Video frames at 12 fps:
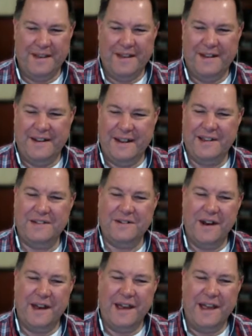
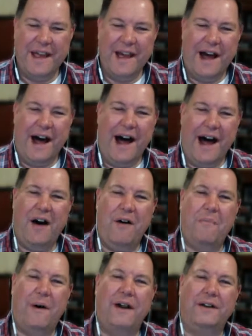Desiree, how
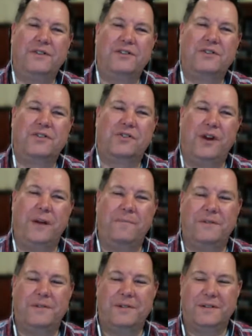much
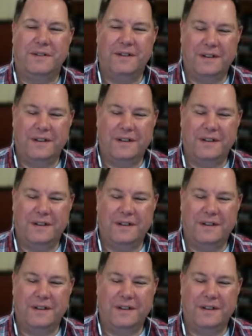script